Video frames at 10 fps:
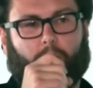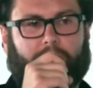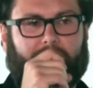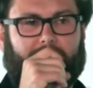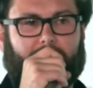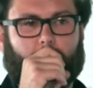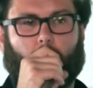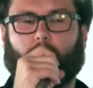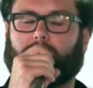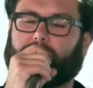We need
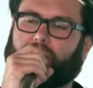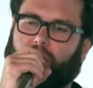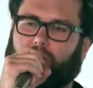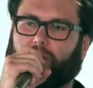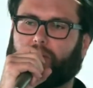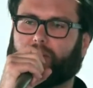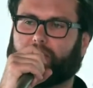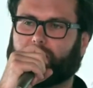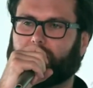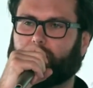more
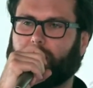shows.